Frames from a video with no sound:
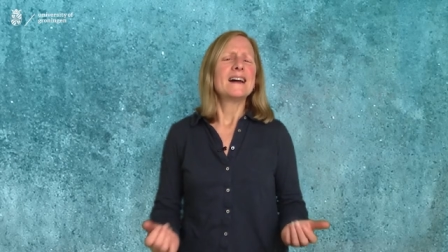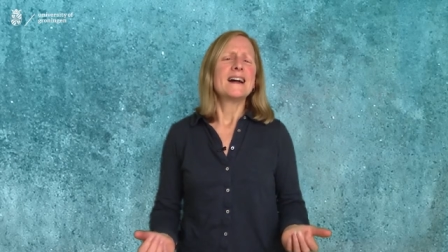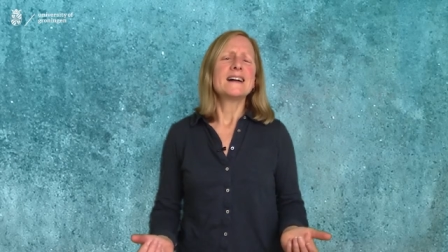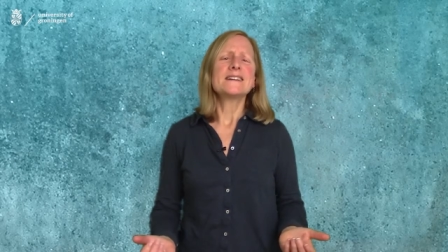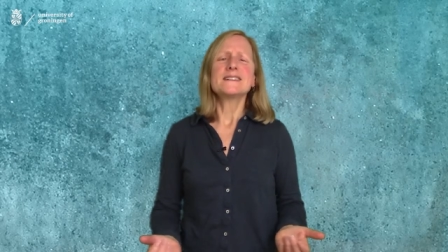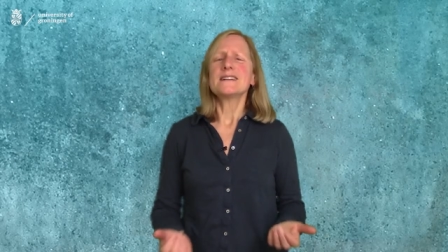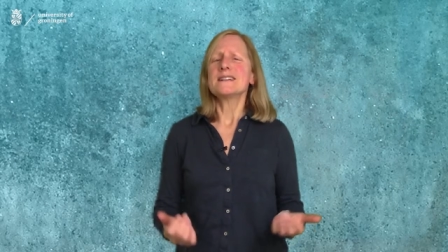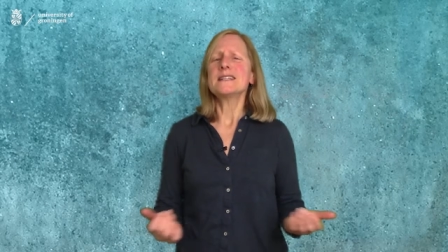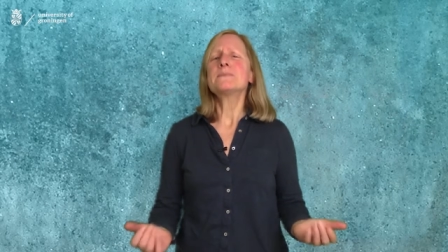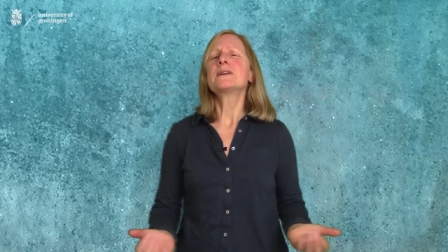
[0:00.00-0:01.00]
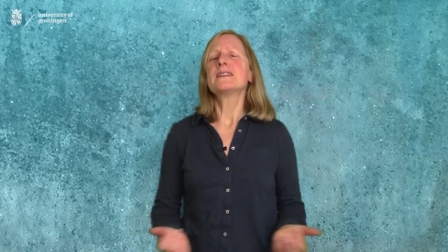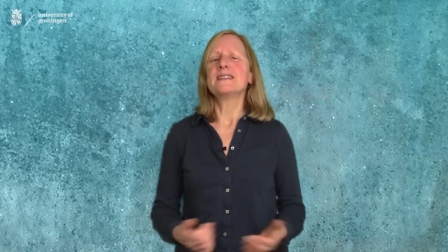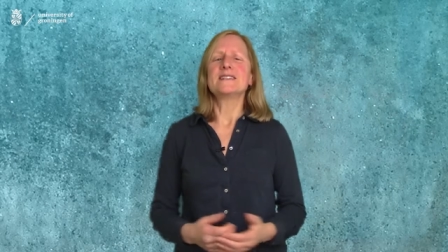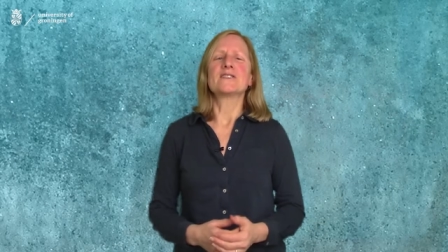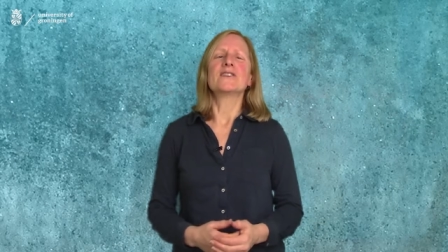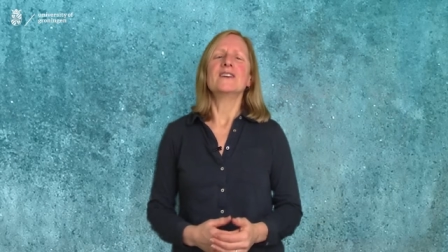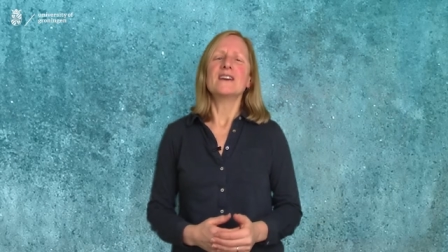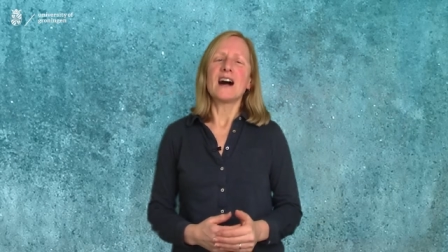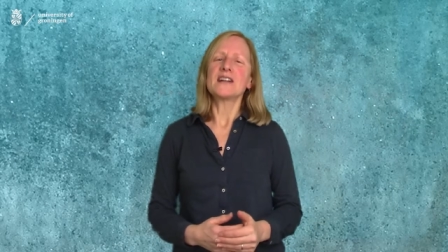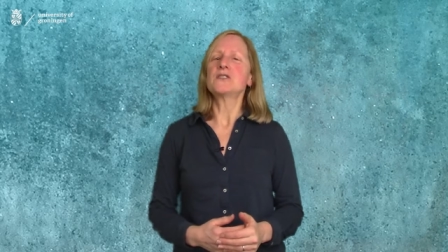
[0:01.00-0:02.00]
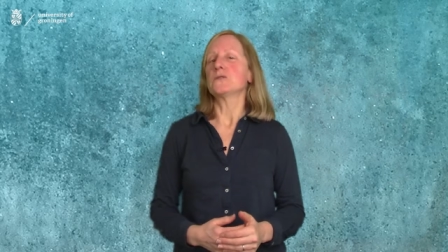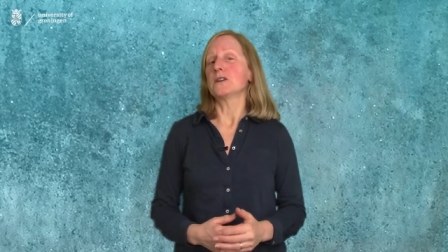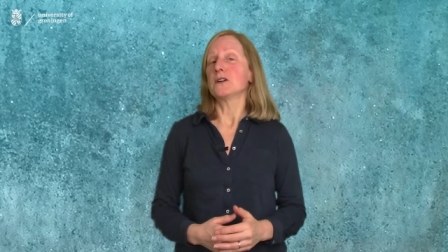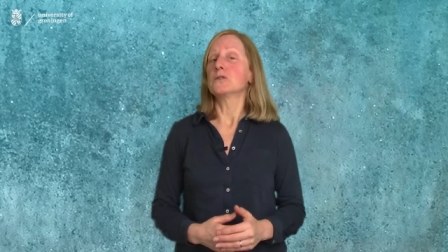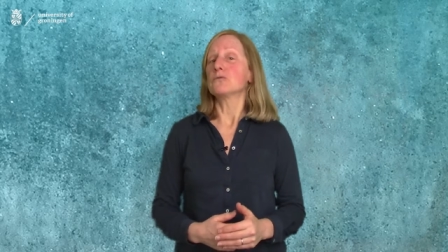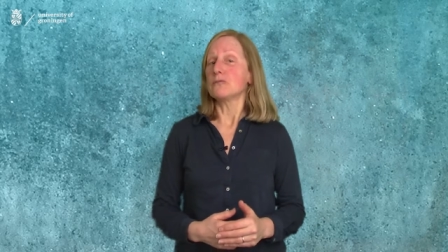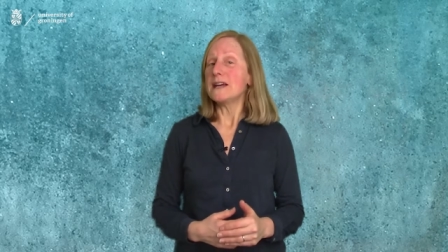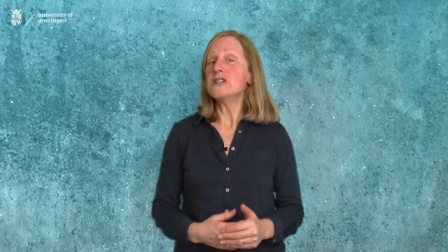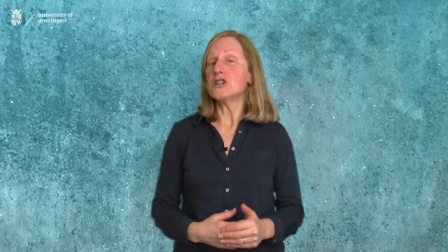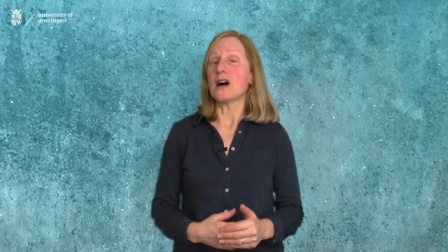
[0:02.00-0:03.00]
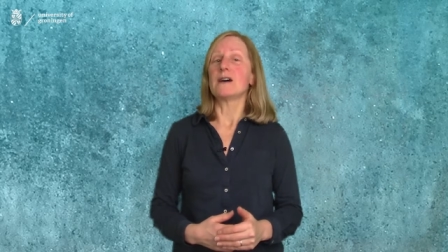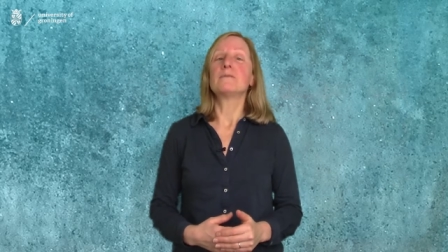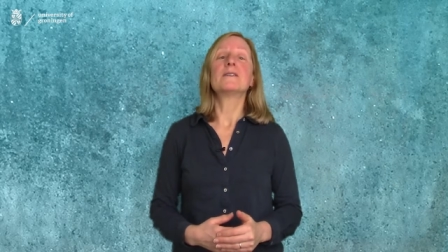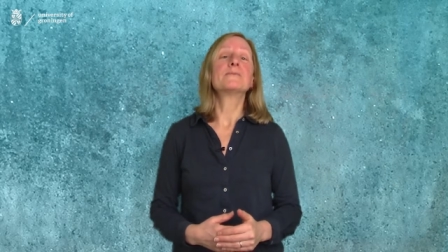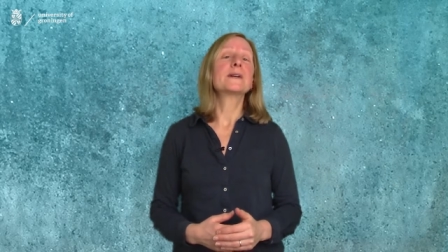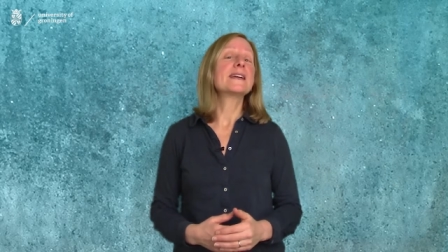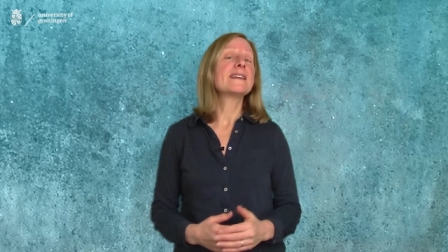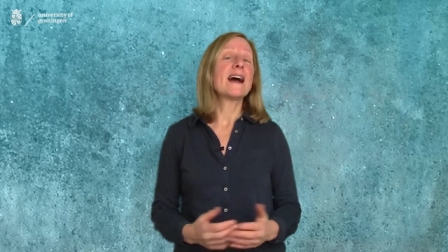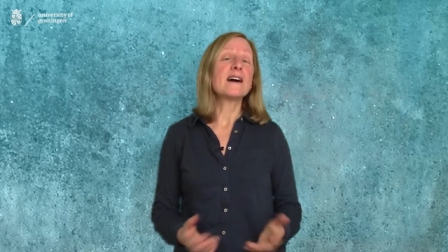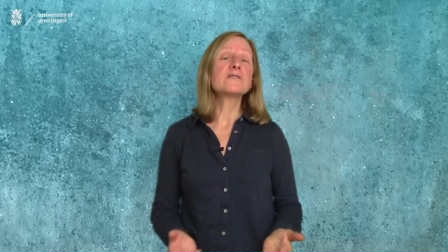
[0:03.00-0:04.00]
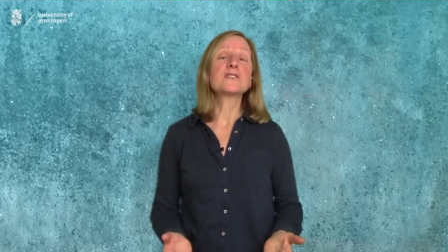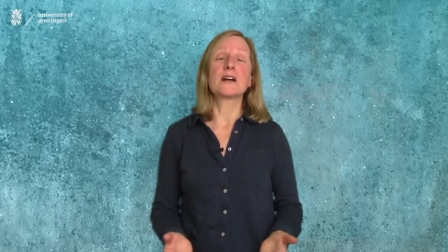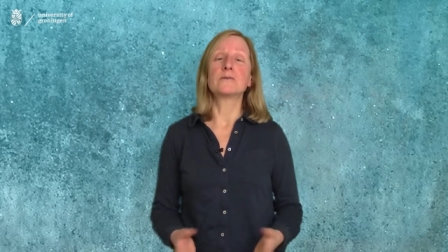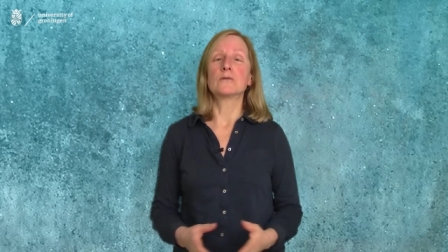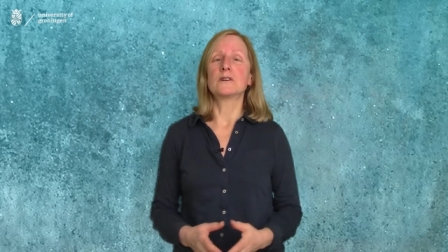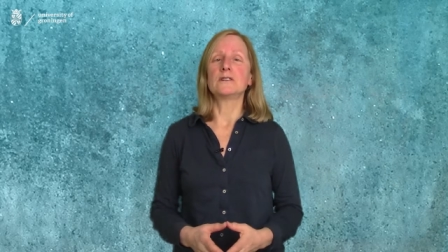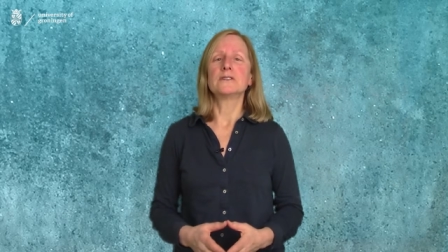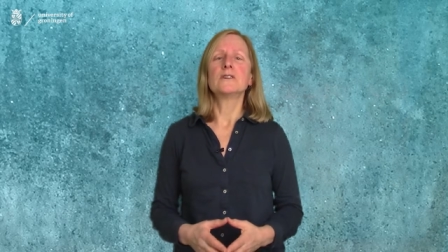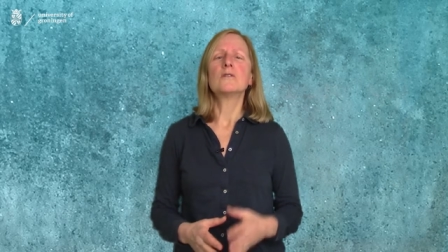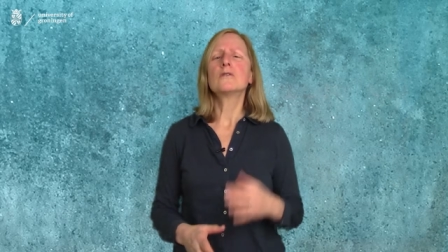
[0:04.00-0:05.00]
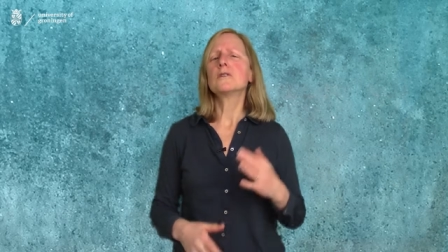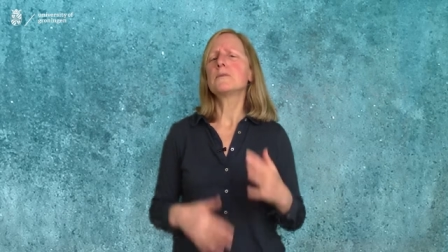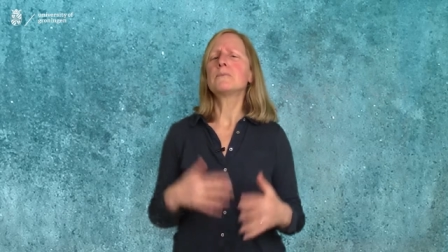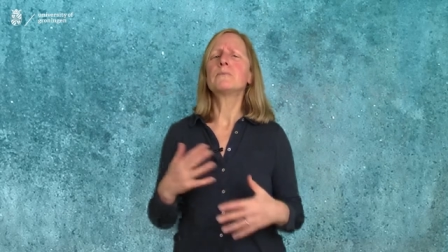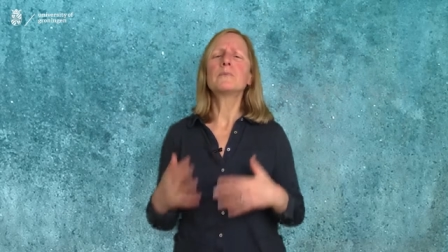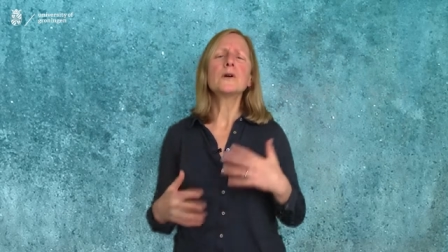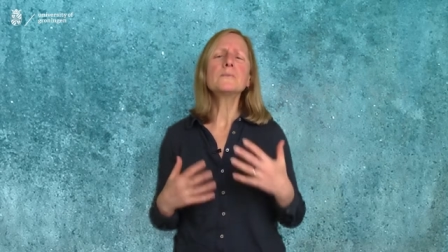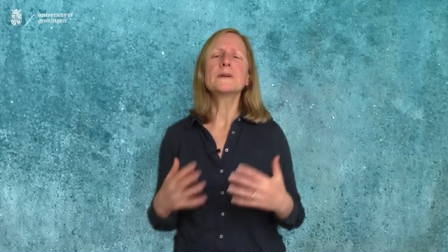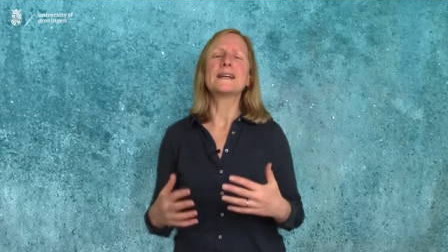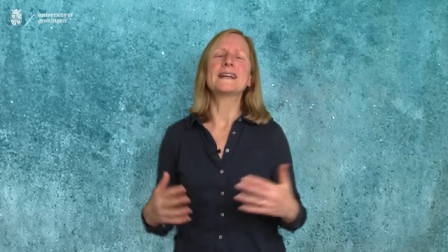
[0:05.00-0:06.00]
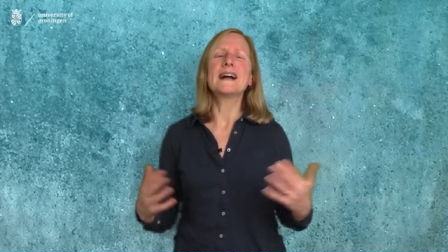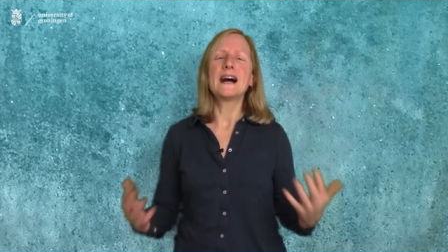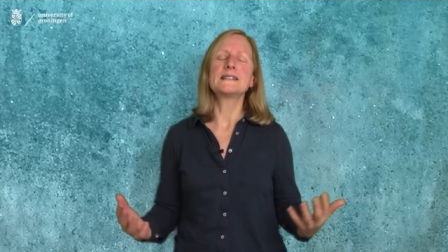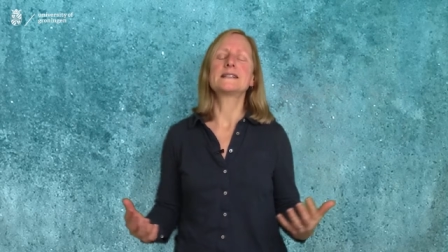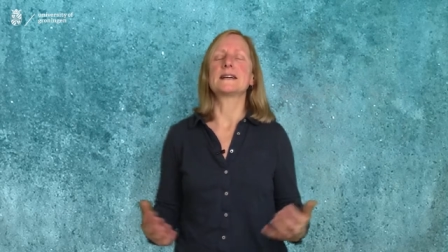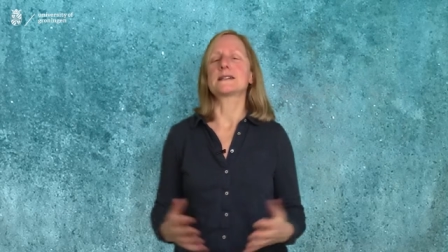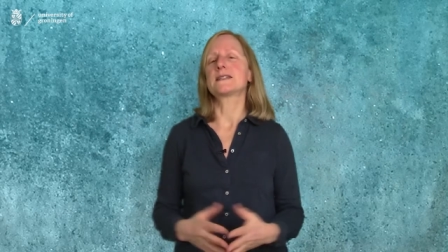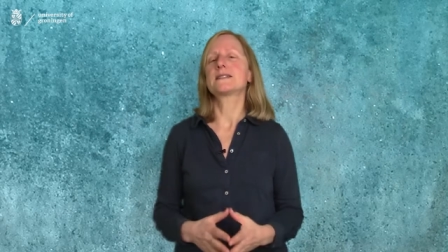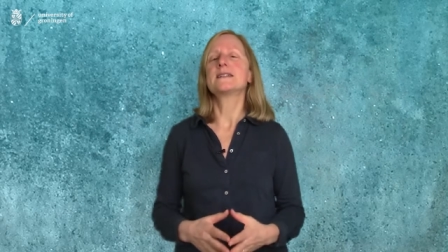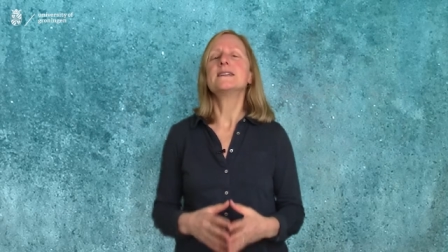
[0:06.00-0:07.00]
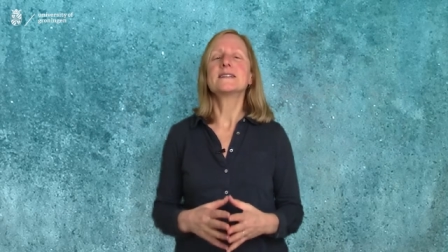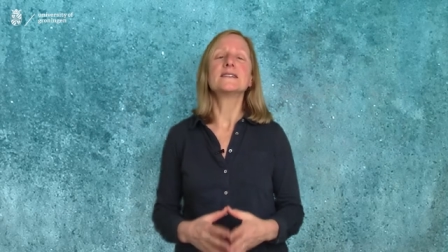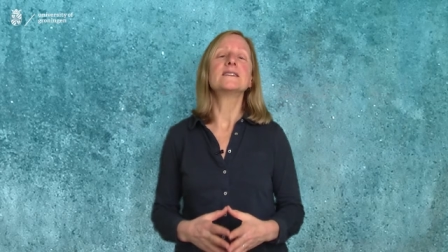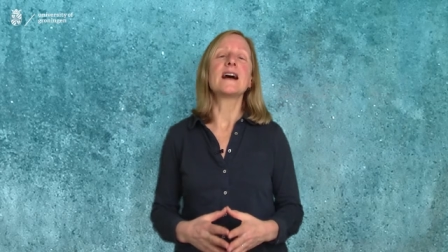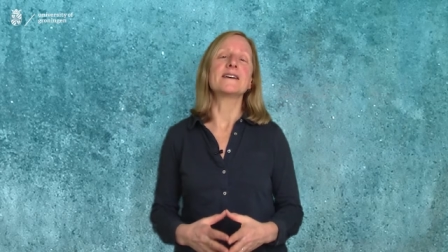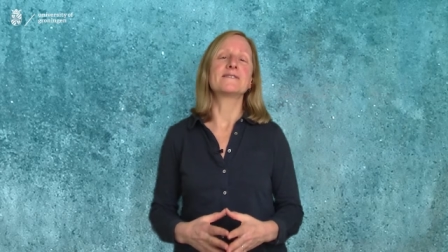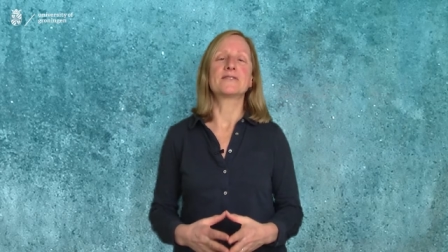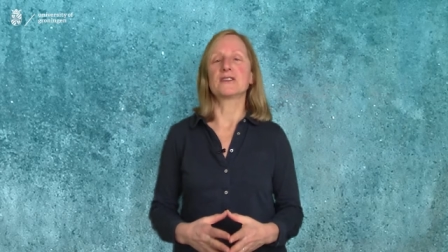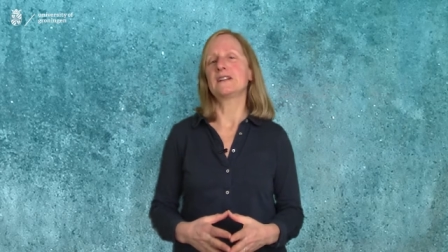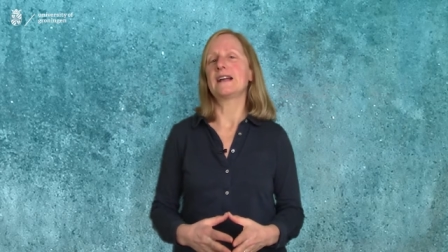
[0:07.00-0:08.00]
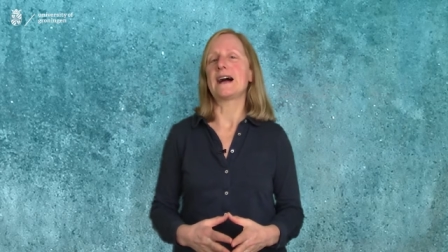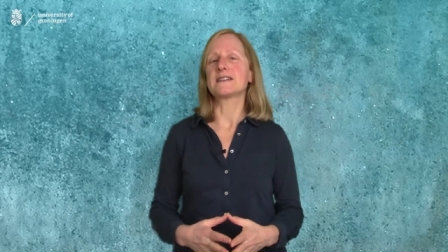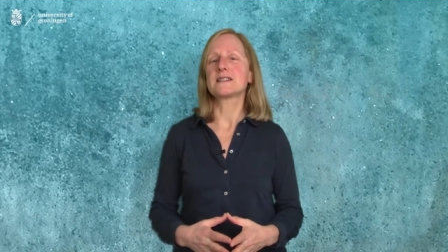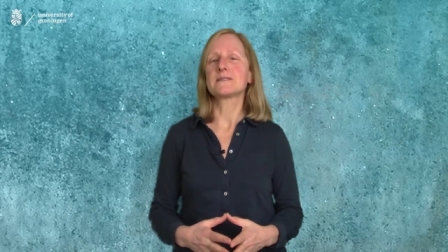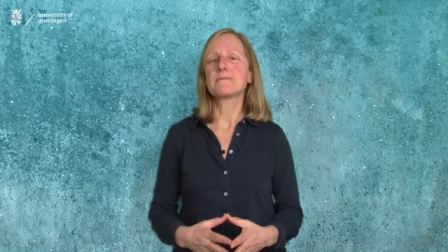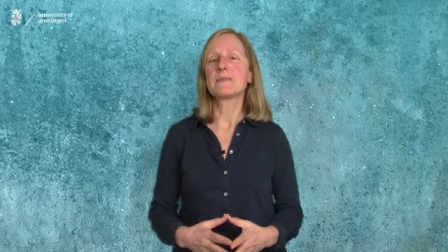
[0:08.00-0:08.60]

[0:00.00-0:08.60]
And typically, these are not doing a great job of bringing the outside world or an appropriate context to life for the class.